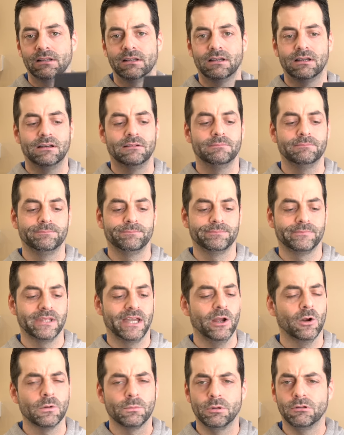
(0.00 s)
Um,
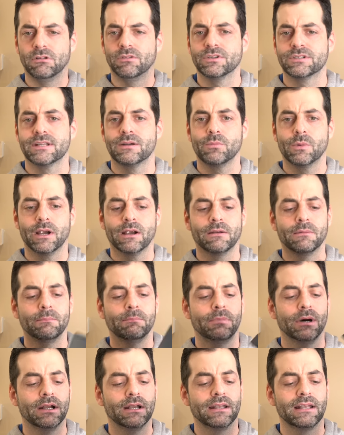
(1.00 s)
I own a Bulova somewhere,
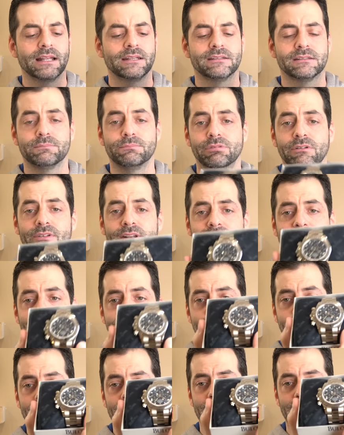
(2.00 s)
but that's believe it or not,
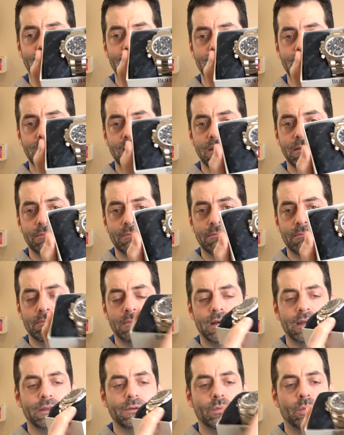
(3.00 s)
that's where I keep
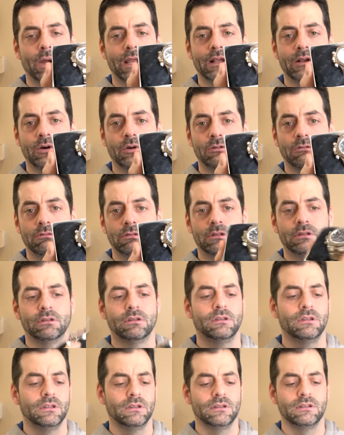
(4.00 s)
my white gold
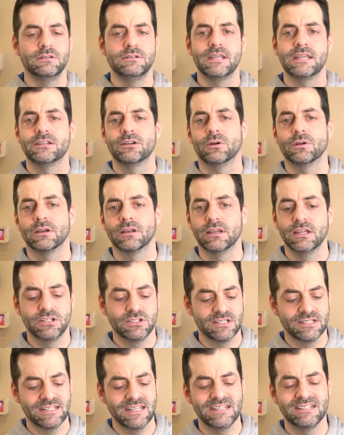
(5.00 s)
Daytona. It
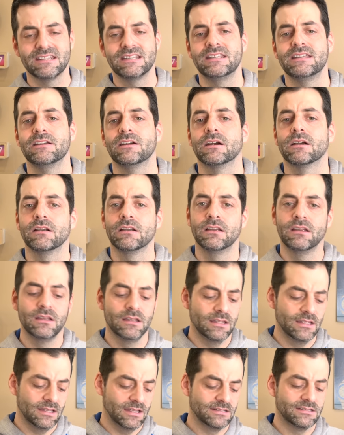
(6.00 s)
just stays in here.
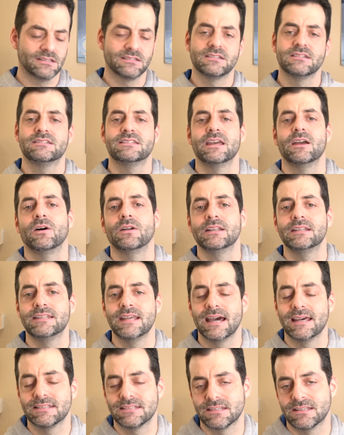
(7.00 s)
It doesn't stay on a
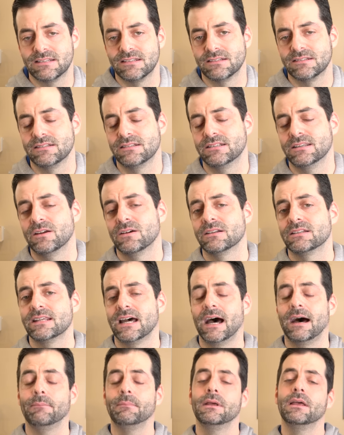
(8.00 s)
desk. It doesn't stay on
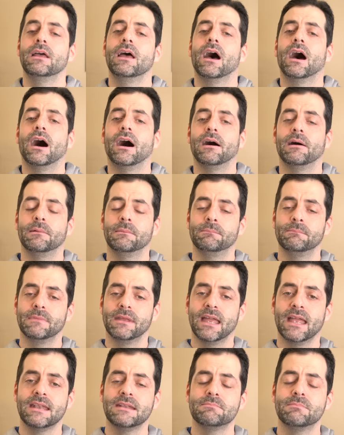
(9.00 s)
top. Um,
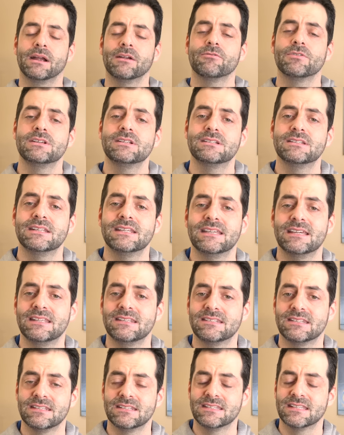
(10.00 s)
and my reasoning
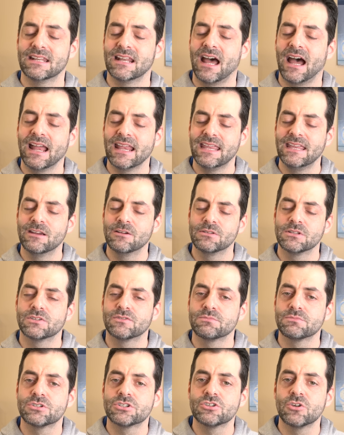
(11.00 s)
is, is that I hear this
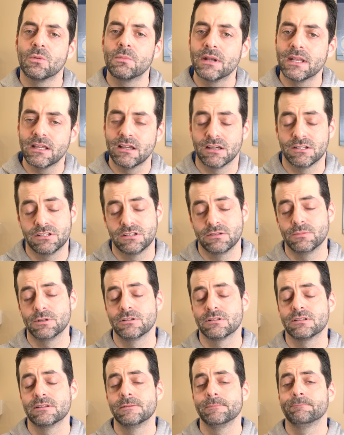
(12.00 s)
from so many
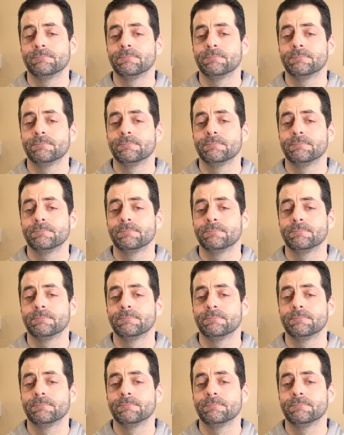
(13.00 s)
customers.